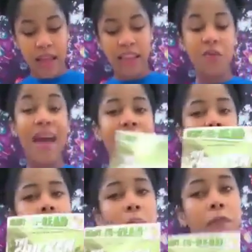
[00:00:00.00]
You have
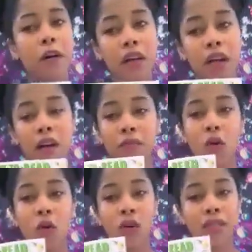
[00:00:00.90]
a book. Of
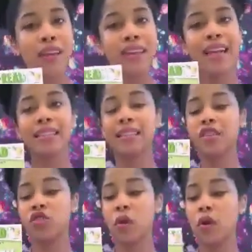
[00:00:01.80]
course, we cannot
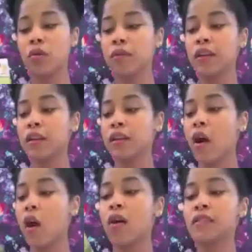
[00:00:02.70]
send you
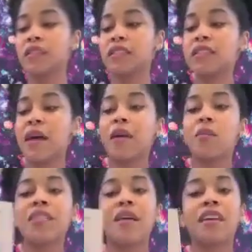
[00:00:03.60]
over off to the summer
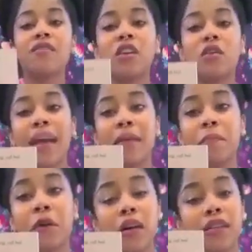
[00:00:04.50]
without giving you a
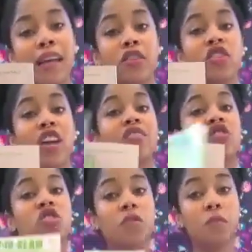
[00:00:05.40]
book that your child
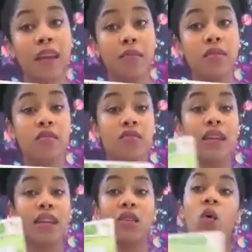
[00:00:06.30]
should be able to
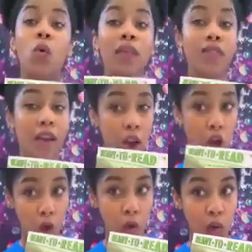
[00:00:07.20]
read on their
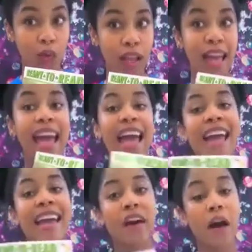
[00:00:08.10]
own
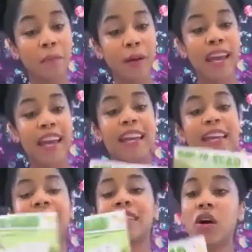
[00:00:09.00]
and
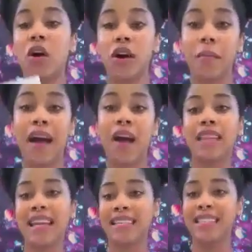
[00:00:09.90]
comprehend and talk
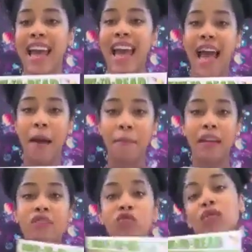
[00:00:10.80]
about things that
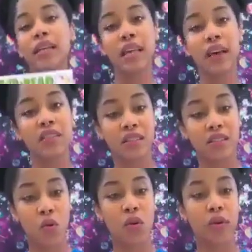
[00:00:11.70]
happened, retell the
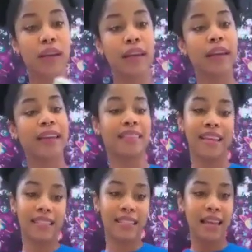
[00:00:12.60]
story and
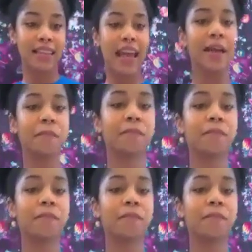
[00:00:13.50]
things like that.